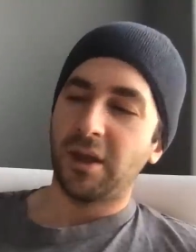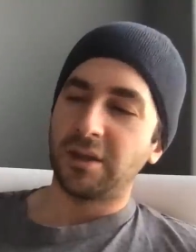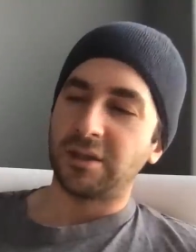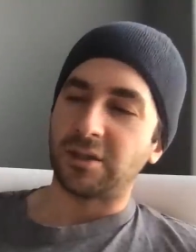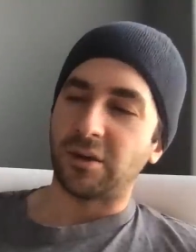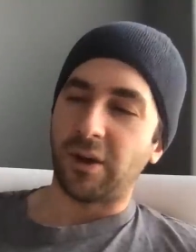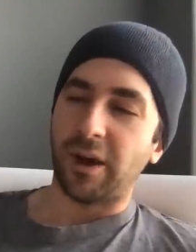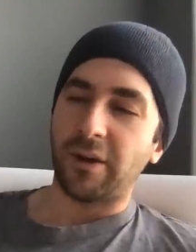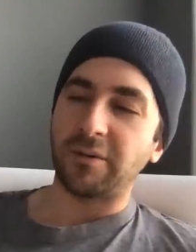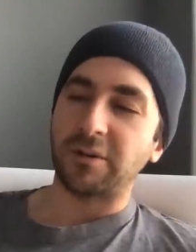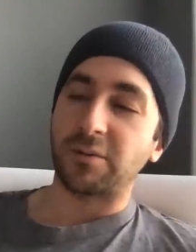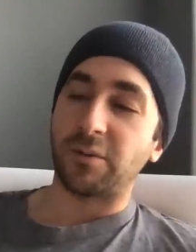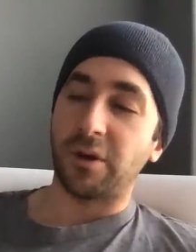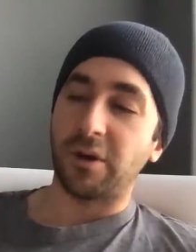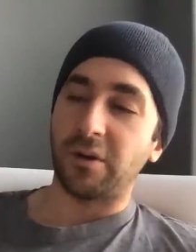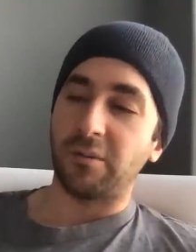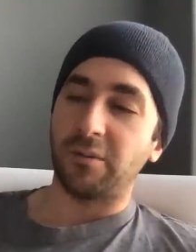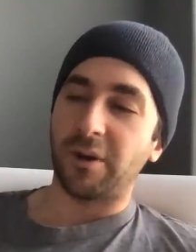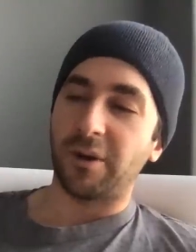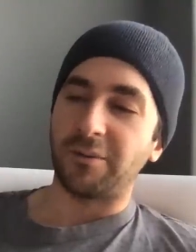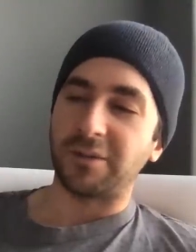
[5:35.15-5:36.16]
So I was
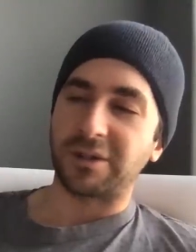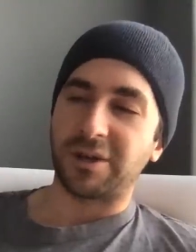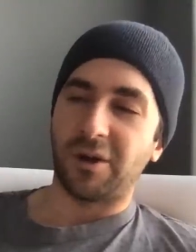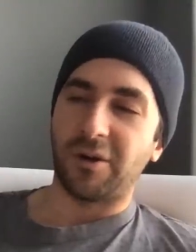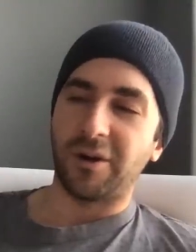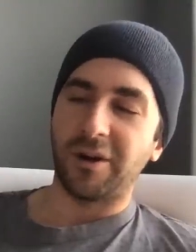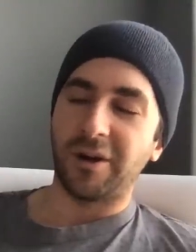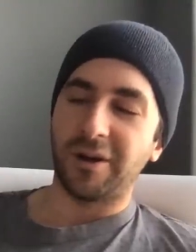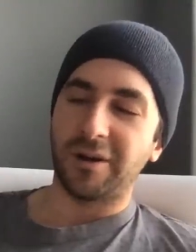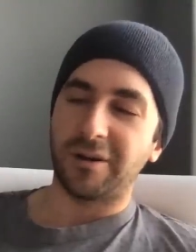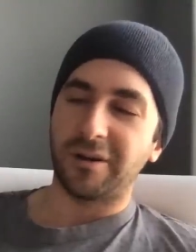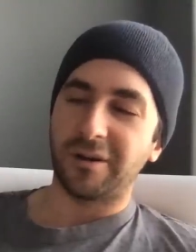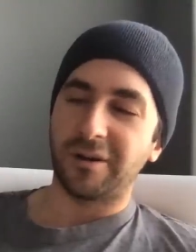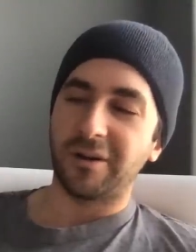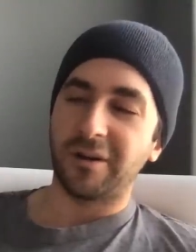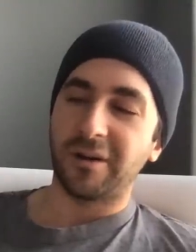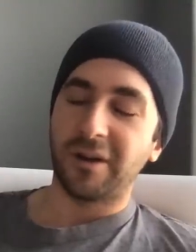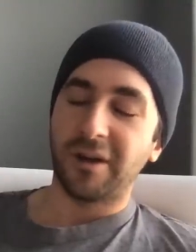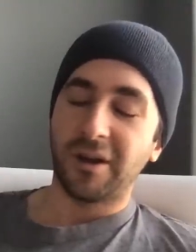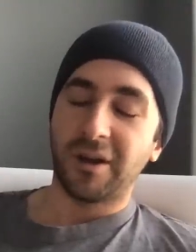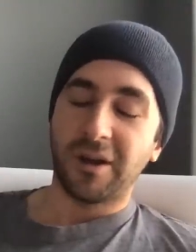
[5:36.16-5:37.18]
wondering what was going on.
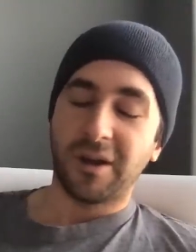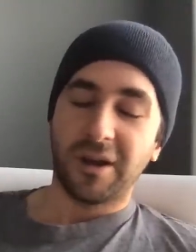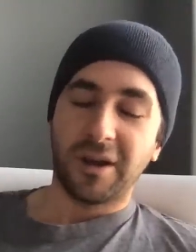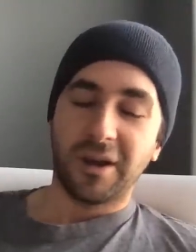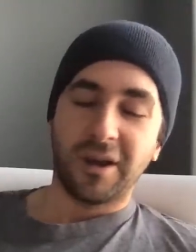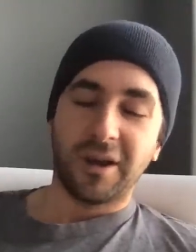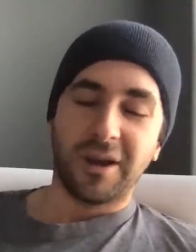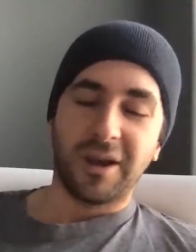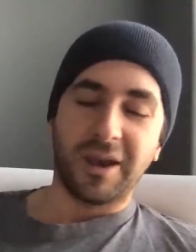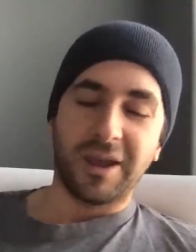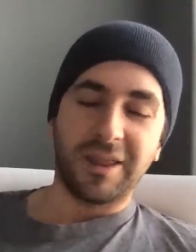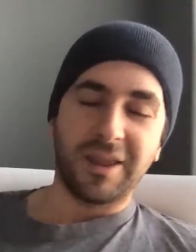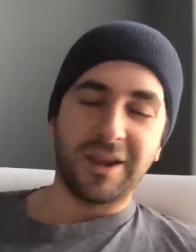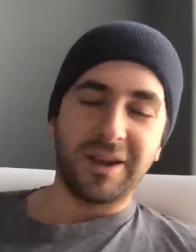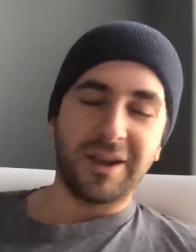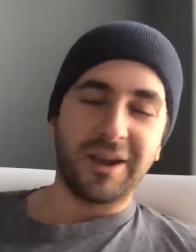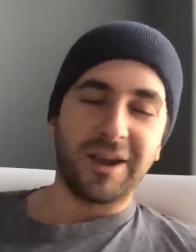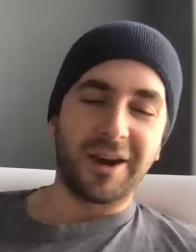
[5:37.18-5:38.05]
And then